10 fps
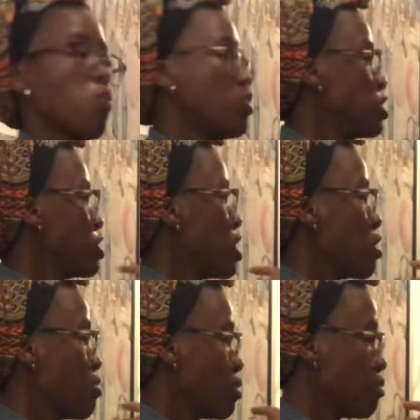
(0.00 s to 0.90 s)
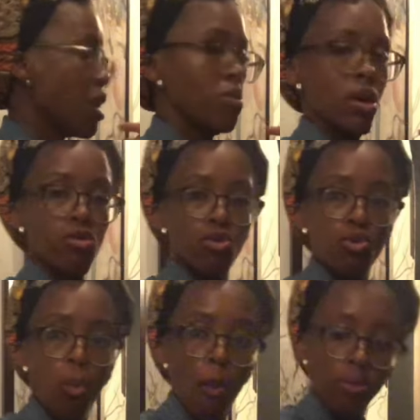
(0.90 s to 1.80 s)
There's another one by my
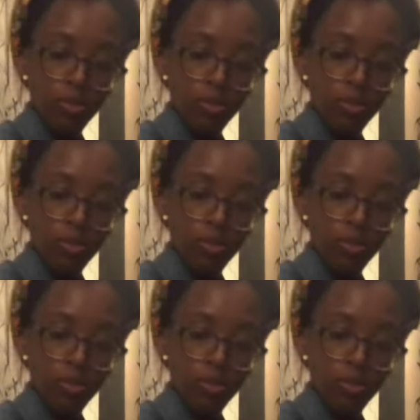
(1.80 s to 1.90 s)
room.